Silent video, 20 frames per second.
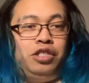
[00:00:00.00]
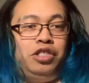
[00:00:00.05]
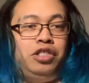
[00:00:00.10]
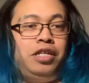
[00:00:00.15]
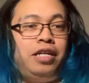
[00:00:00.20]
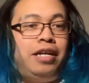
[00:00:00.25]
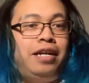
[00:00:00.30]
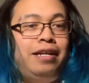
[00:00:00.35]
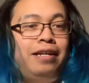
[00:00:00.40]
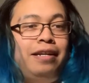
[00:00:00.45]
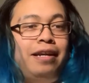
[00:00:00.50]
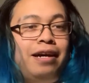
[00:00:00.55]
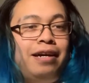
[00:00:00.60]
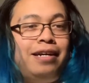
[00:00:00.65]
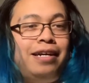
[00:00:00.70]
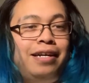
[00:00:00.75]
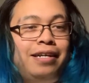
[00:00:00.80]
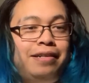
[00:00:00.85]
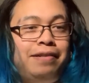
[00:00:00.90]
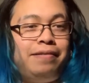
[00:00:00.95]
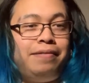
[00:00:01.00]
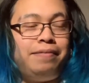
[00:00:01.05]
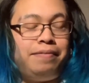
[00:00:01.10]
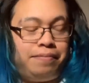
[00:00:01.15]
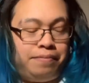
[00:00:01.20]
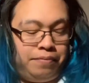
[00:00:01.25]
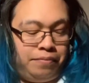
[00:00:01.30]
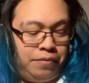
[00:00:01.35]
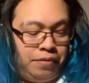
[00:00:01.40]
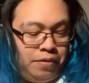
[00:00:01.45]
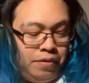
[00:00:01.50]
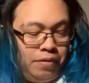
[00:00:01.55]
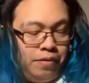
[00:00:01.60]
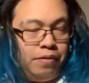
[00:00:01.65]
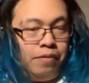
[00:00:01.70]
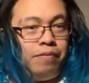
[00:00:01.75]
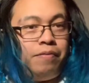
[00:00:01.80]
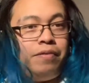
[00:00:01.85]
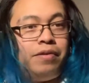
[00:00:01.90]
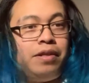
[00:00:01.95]
chicken nugget
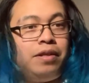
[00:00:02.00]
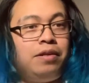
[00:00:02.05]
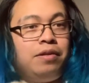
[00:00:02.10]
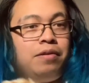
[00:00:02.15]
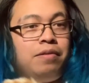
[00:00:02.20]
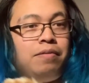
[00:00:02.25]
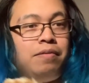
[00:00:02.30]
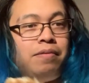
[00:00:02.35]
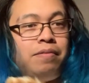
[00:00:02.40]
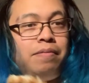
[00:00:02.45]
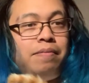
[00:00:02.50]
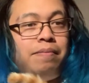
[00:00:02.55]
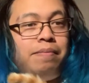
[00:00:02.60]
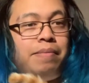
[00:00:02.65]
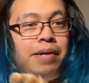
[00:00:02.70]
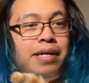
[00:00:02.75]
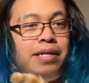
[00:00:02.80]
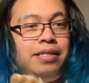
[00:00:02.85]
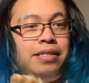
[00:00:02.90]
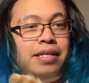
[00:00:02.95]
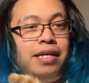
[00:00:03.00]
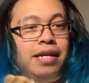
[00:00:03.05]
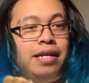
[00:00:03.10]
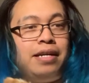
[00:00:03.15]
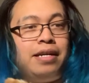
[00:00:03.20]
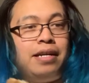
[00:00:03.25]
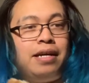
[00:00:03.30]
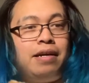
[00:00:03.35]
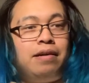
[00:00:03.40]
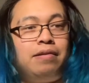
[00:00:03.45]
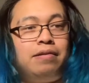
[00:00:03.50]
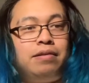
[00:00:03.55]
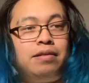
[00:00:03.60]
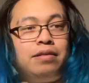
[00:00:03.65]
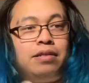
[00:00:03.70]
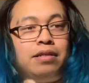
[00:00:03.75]
with a little bite taken out.